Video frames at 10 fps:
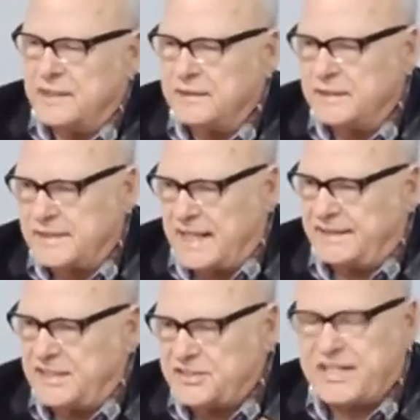Then
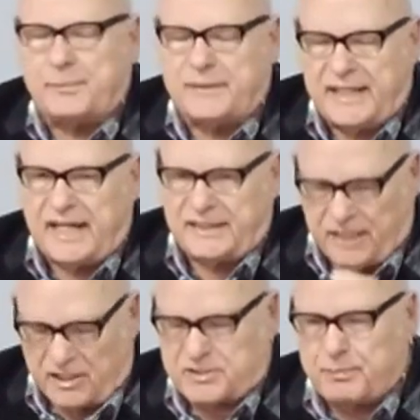1978,
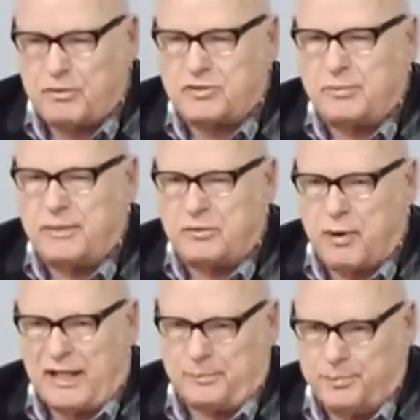God spoke to me to
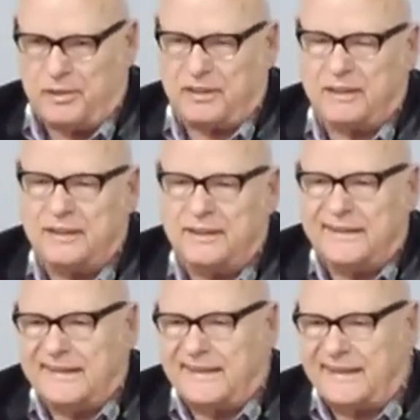write a book.
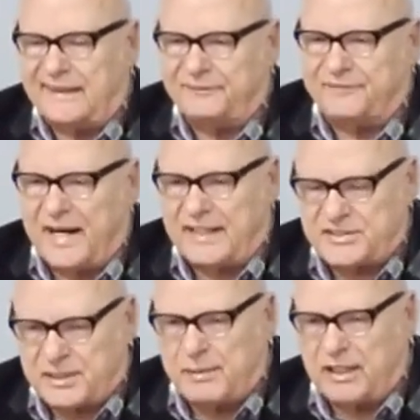And finally,
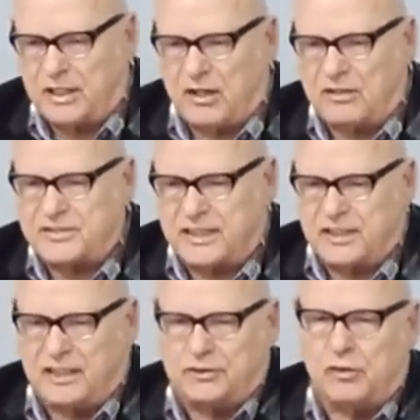somebody called and said,
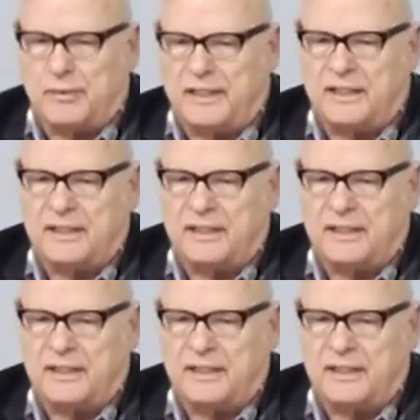God told me to